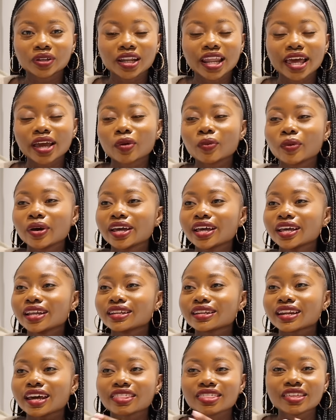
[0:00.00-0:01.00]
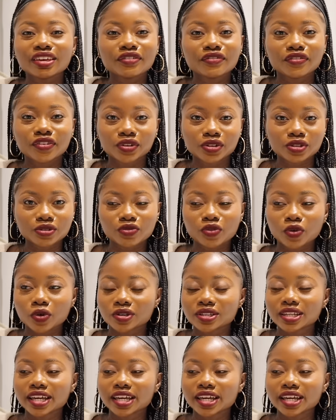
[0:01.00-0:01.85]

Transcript: like, where nothing feels forced.